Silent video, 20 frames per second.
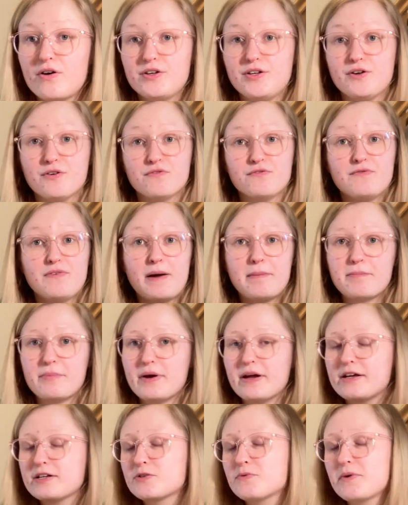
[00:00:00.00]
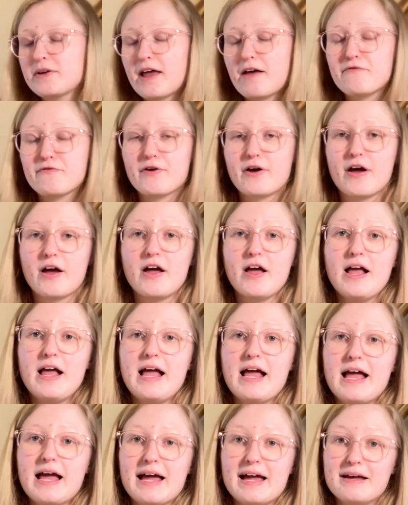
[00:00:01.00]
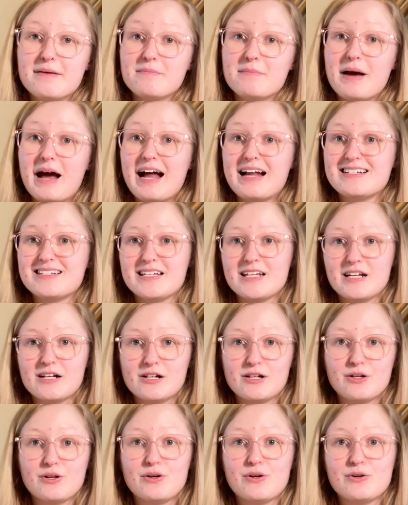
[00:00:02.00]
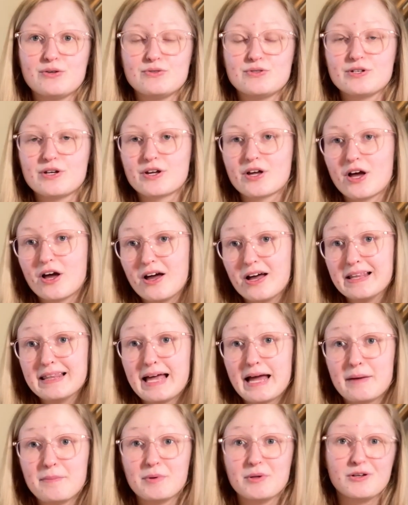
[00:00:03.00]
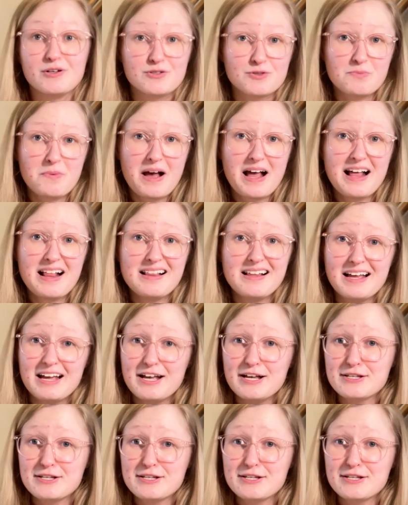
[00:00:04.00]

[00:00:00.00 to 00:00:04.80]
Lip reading: you know, fabrics, whatever, and include a care label as well.